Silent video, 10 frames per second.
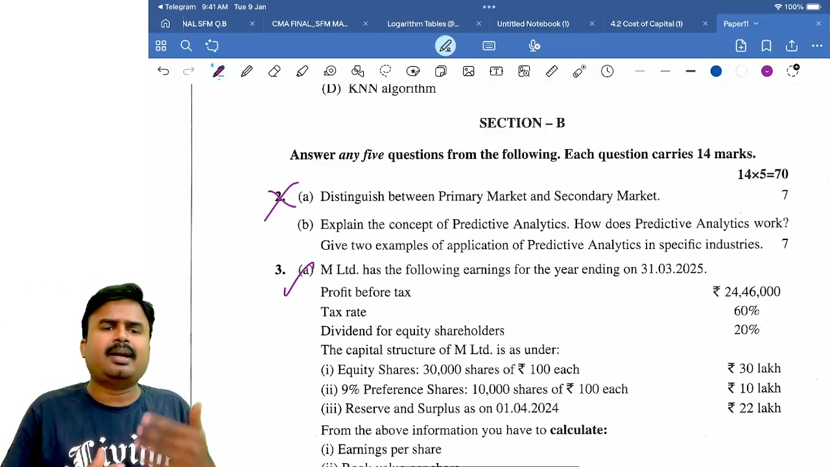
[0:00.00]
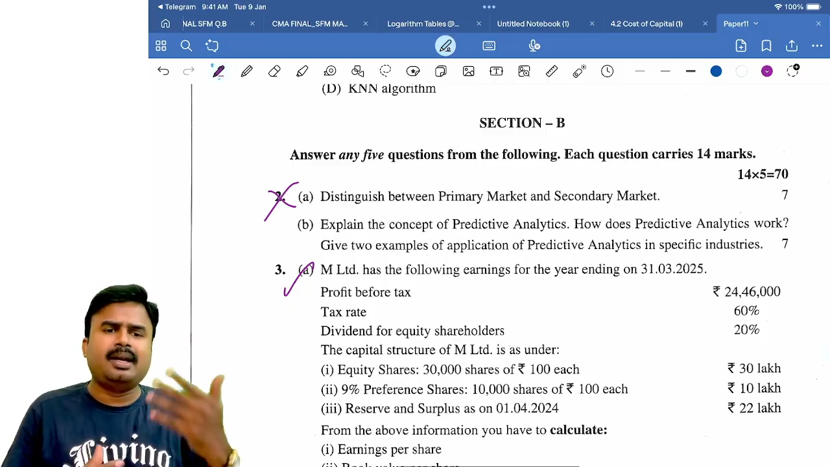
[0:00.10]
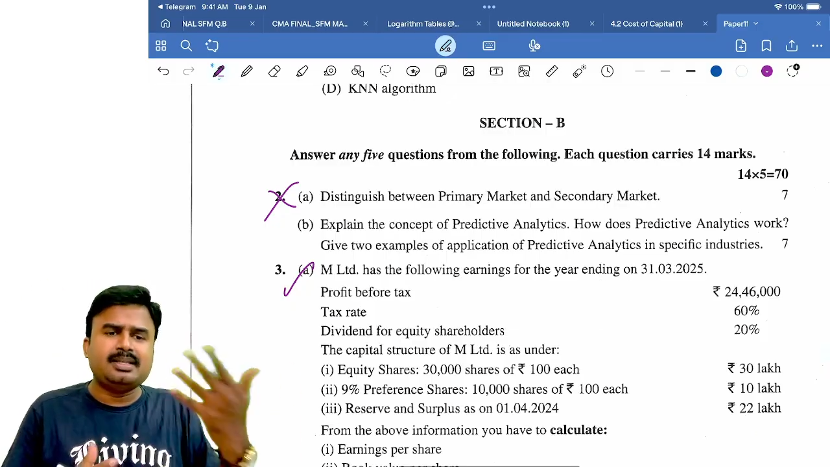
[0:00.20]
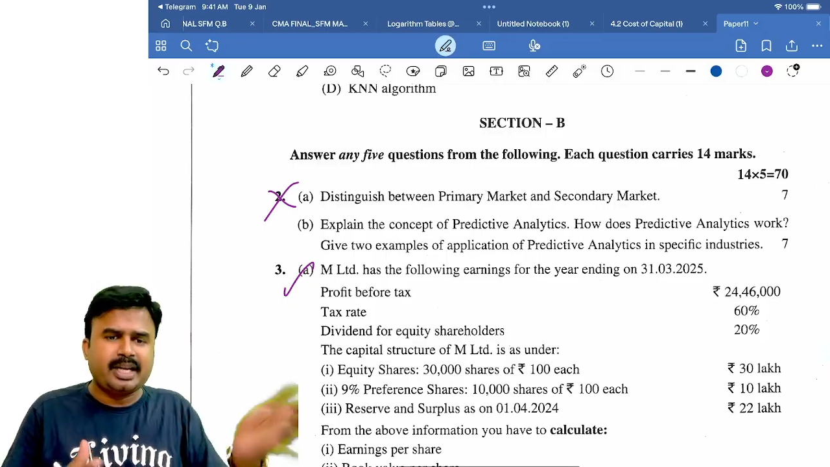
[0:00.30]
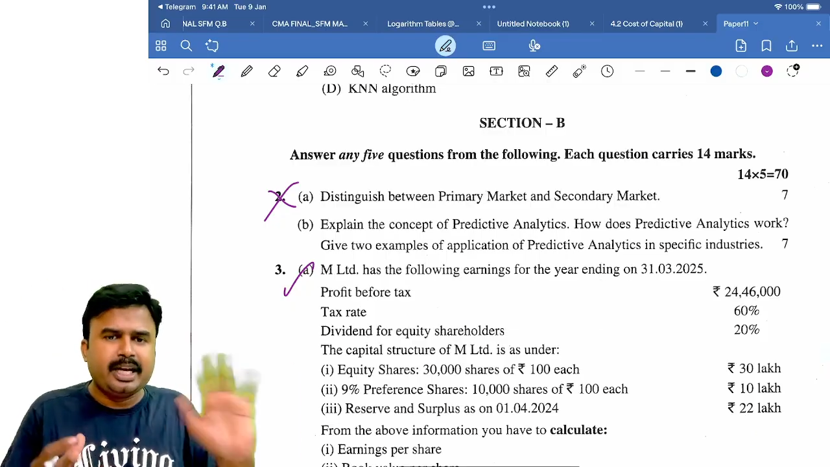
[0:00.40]

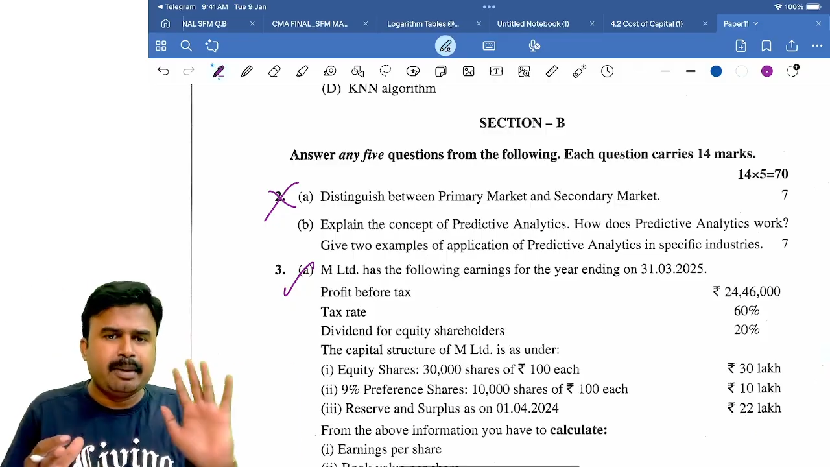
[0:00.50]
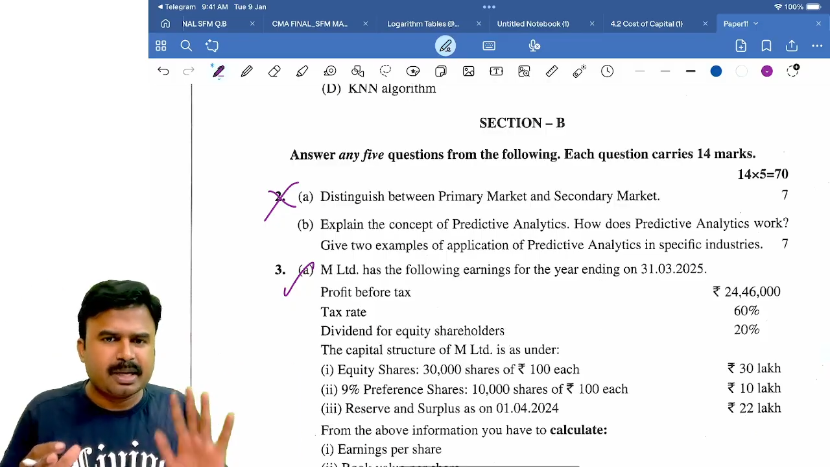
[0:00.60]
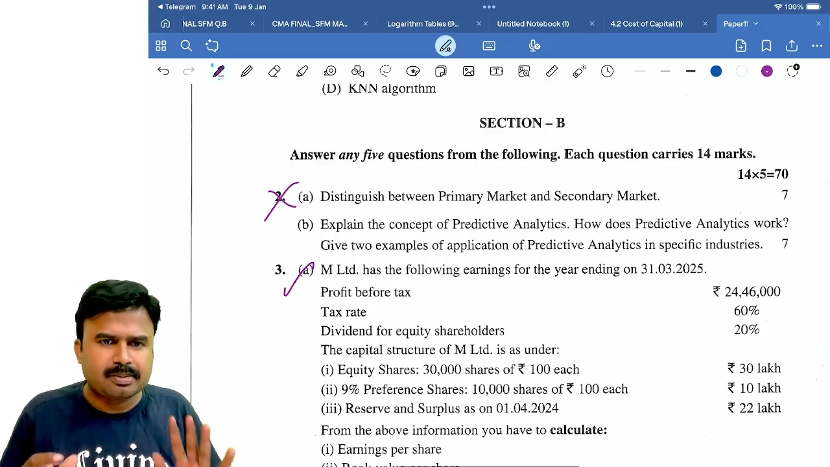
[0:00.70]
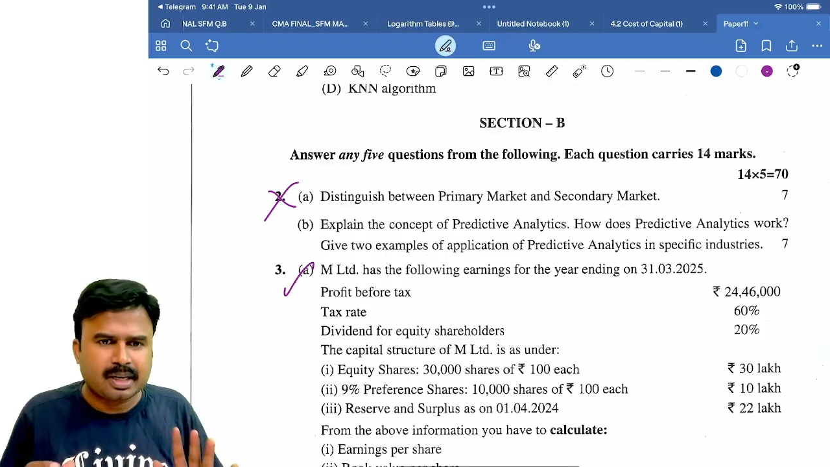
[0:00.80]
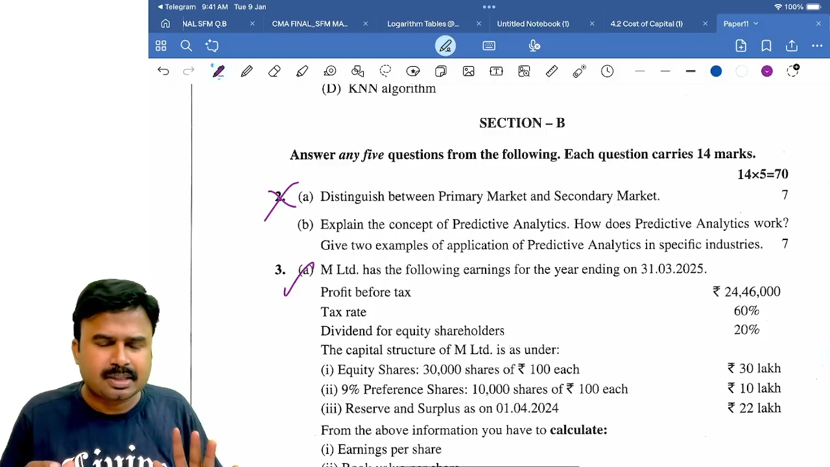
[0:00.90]
at least 80
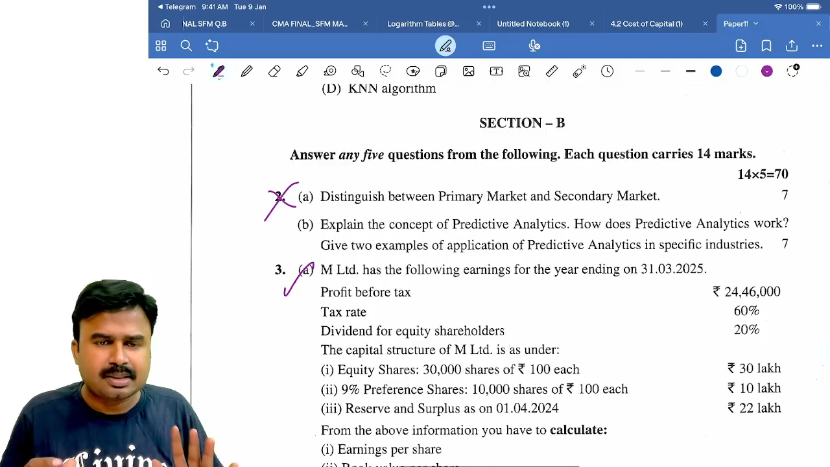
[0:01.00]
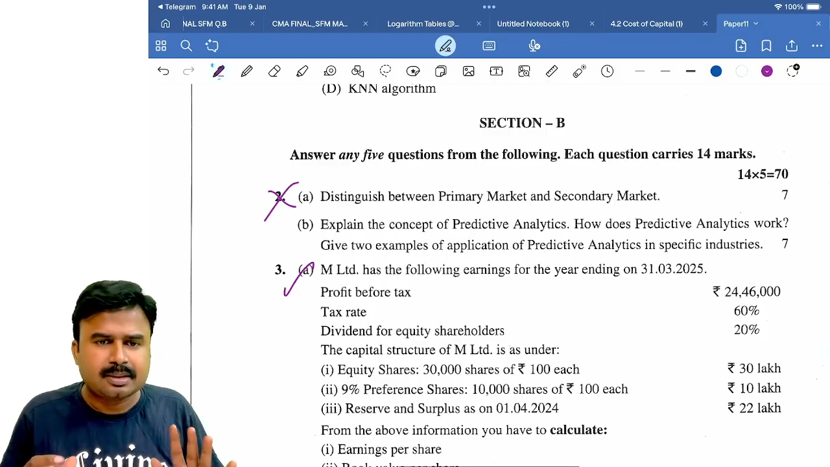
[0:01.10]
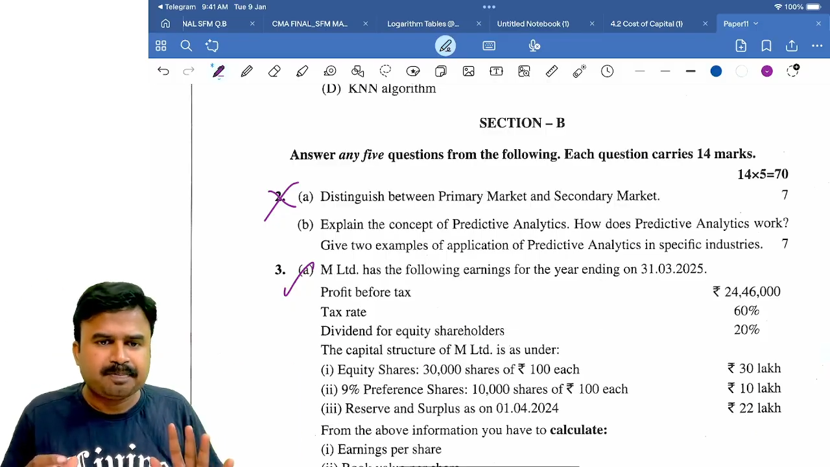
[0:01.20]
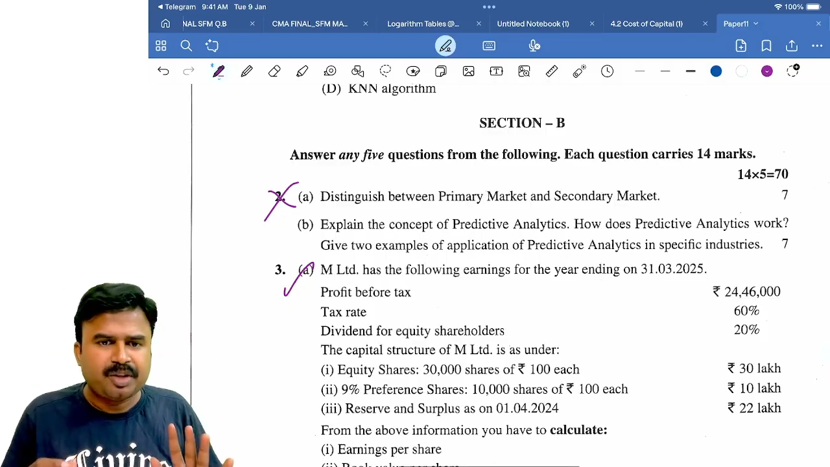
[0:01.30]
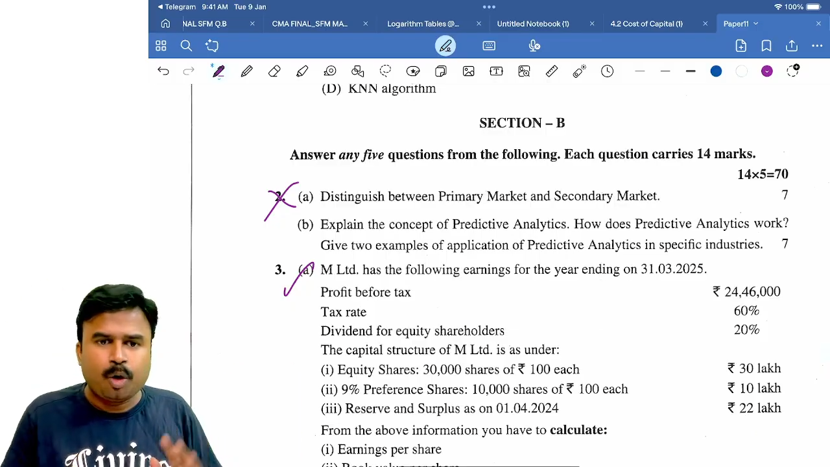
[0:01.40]
plus marks.